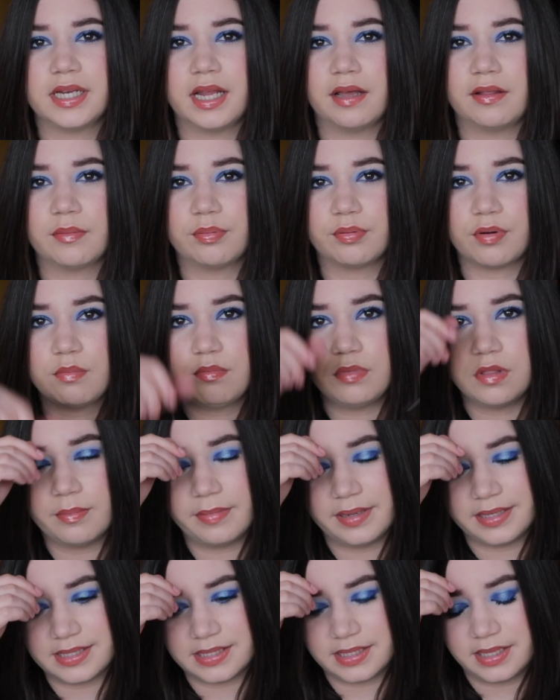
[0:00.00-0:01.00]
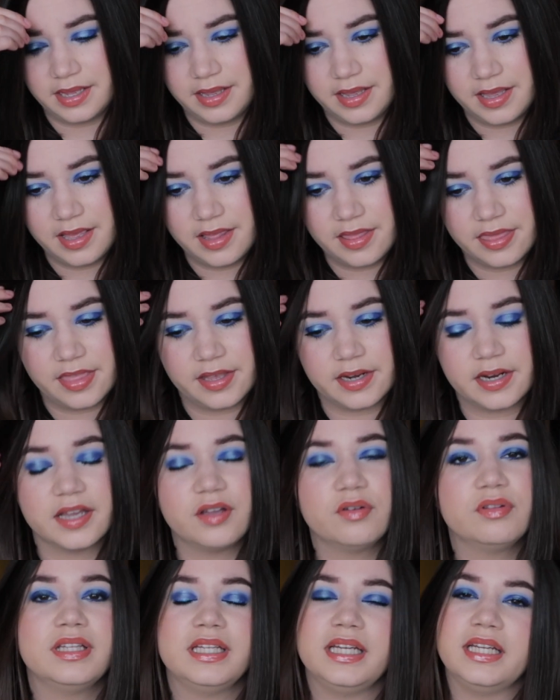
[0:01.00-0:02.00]
Now the problem is that I
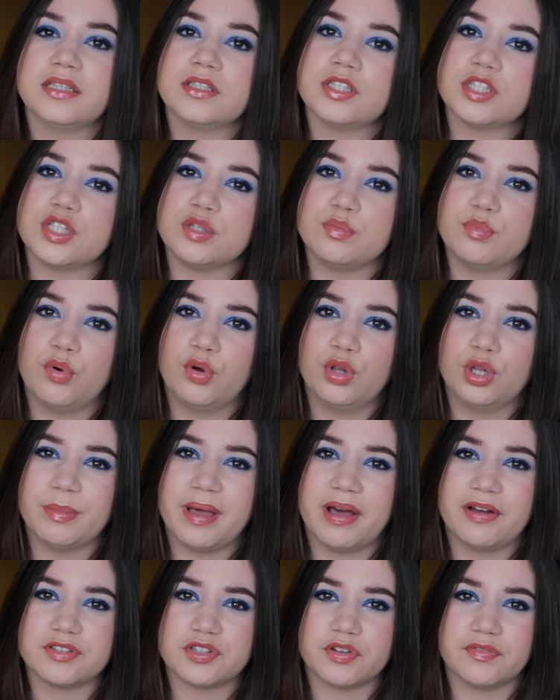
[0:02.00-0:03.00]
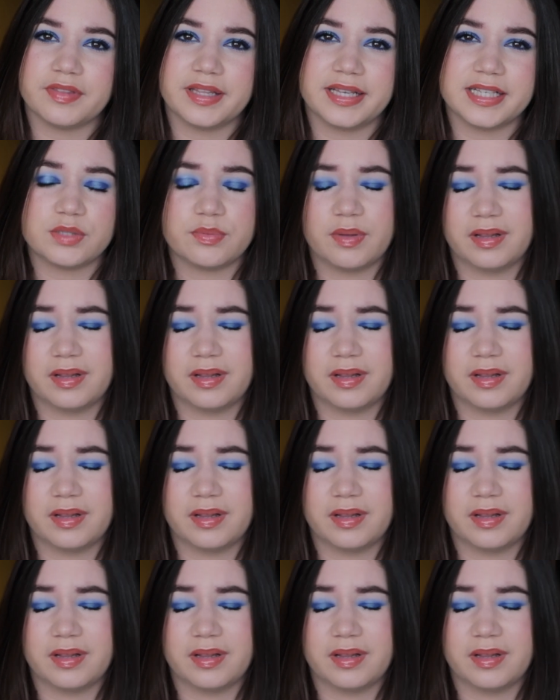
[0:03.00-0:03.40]
only need a small amount of this.